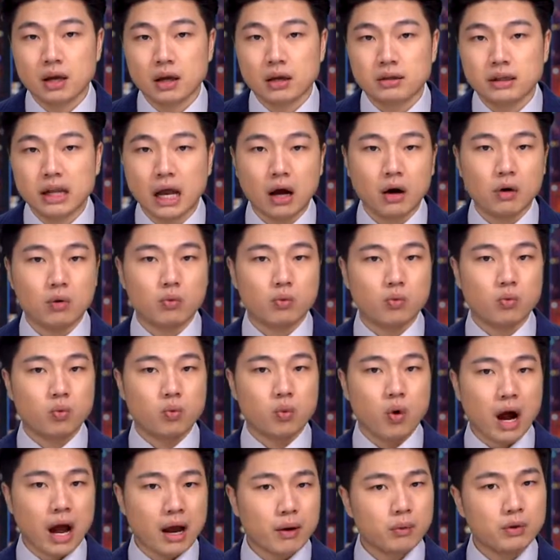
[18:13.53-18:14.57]
Now,
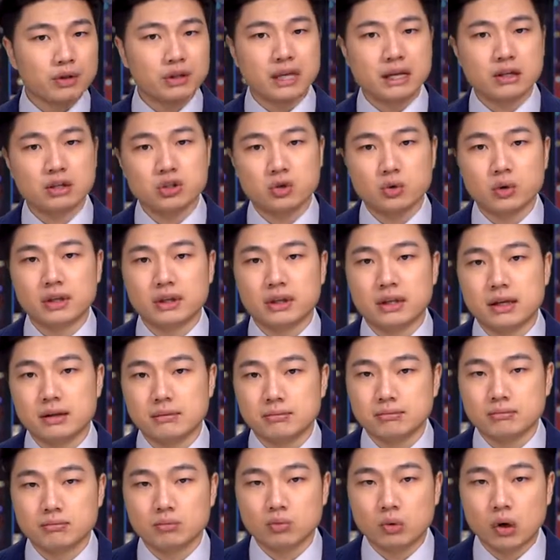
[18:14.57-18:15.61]
why would they do it then?
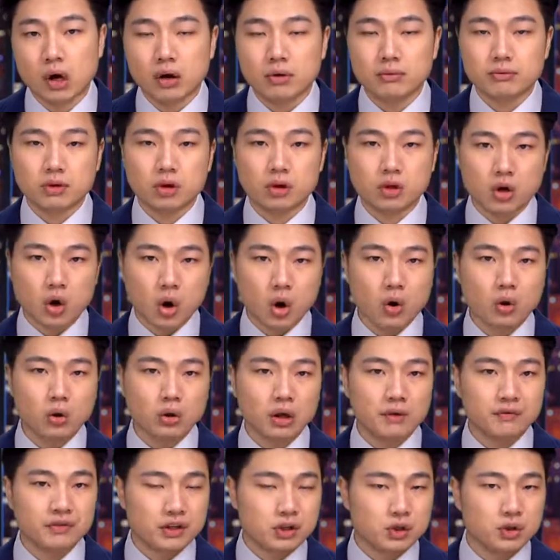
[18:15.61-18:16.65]
Well, the goal
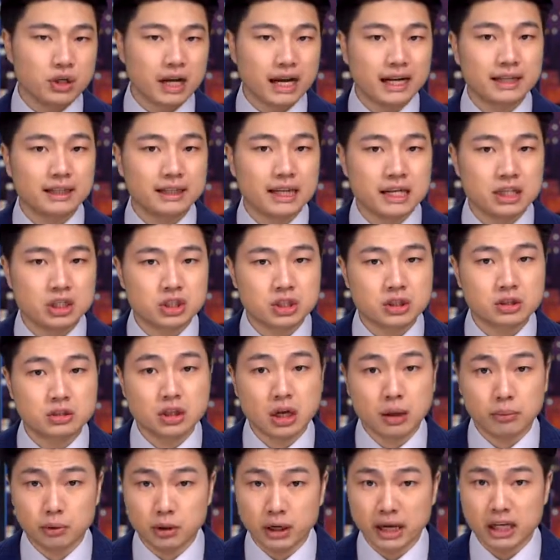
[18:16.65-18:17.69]
of the United Nations,
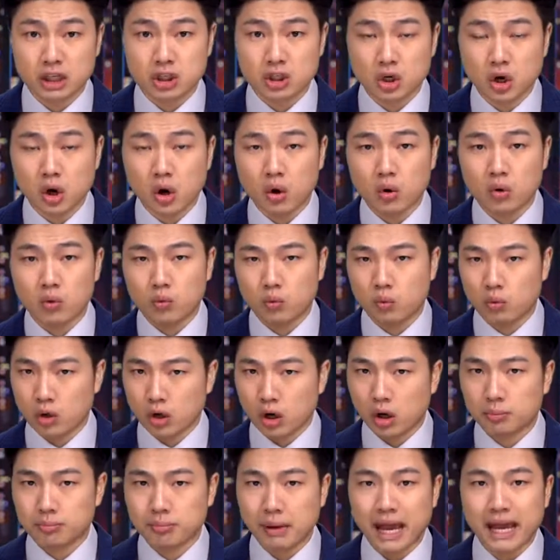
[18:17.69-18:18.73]
WHO,
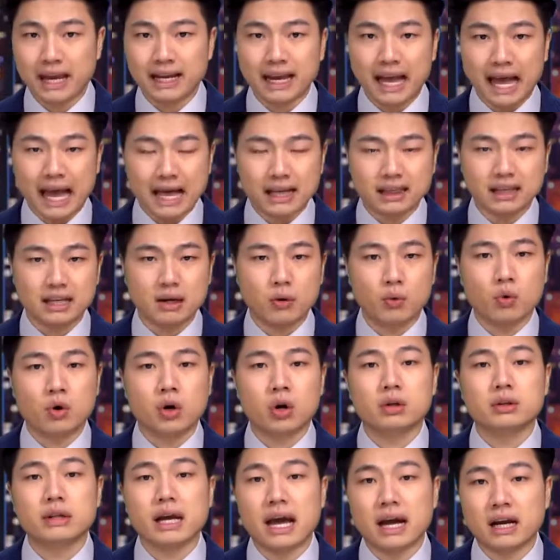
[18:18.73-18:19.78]
World Bank, and the
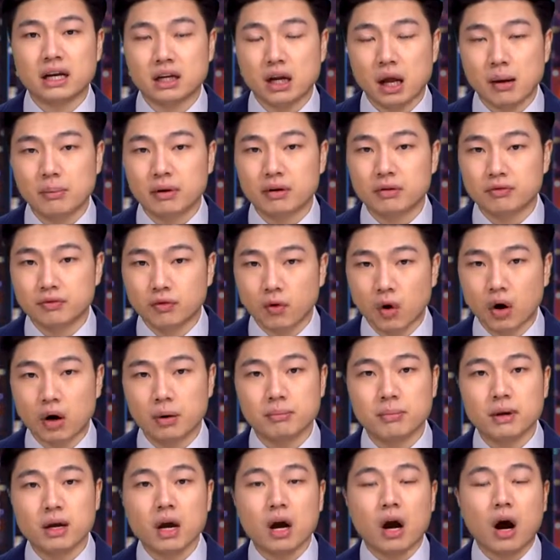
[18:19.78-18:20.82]
World Economic
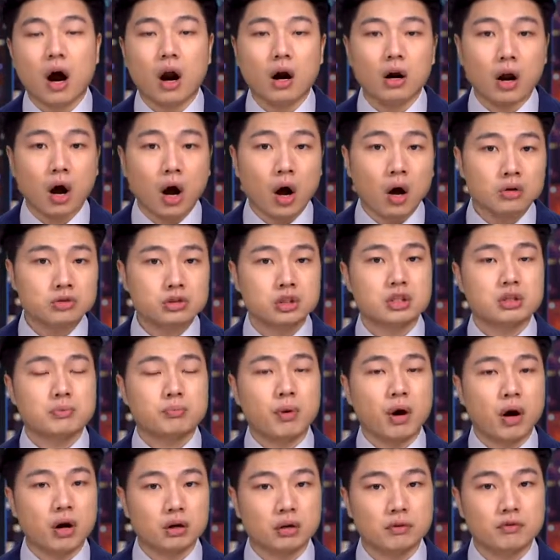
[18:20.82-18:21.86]
Forum are all just
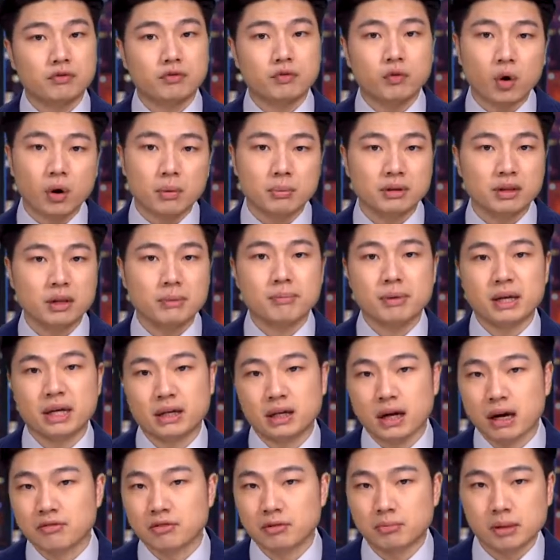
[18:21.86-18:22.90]
part of forming the big
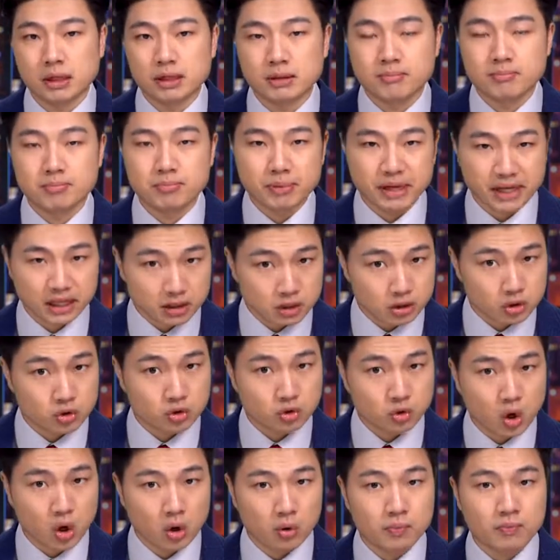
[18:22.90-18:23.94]
government, big
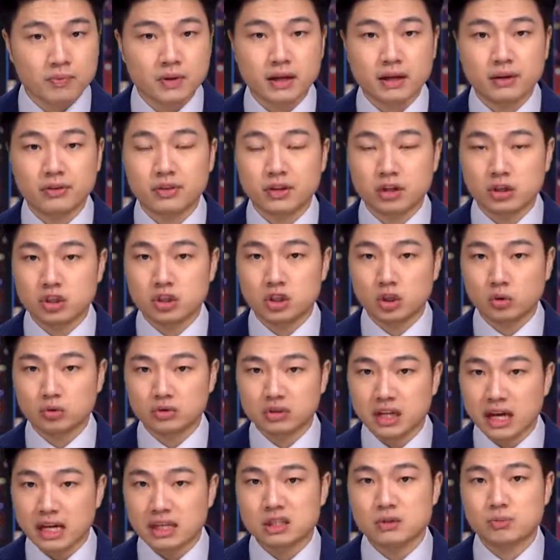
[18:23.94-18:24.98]
control they're so
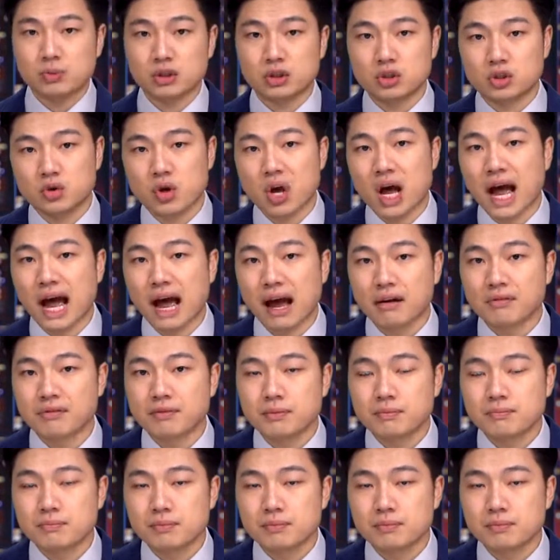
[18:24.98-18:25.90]
desperate to have.